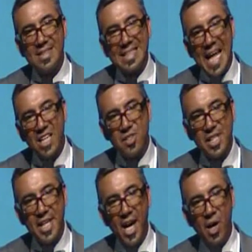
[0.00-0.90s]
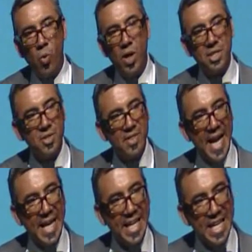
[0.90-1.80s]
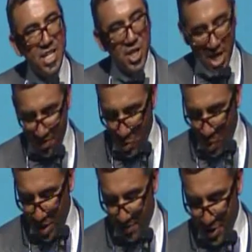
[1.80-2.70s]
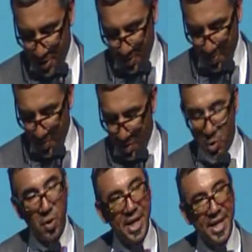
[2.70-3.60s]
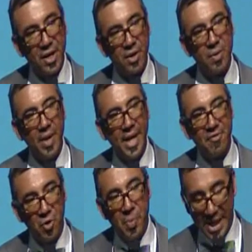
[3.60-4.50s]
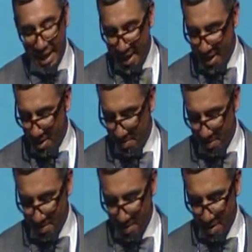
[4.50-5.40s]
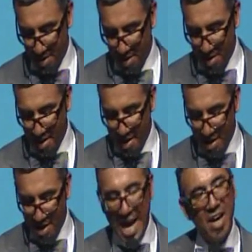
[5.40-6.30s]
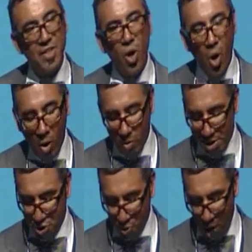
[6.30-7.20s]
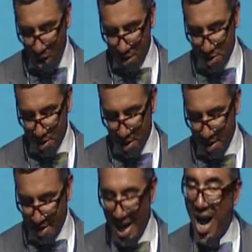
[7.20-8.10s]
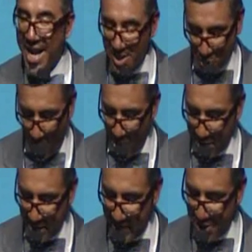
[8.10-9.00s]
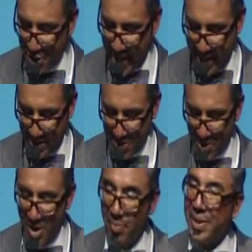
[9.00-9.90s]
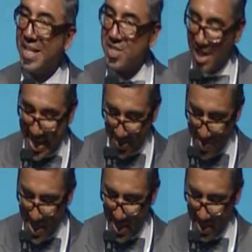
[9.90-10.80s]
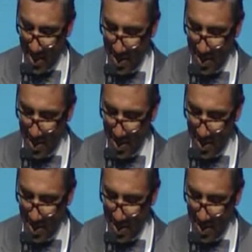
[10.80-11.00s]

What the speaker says: Lastly, I want to thank each and every one of you who are here and for being here. AVID always draws the highest quality of educators because, like me,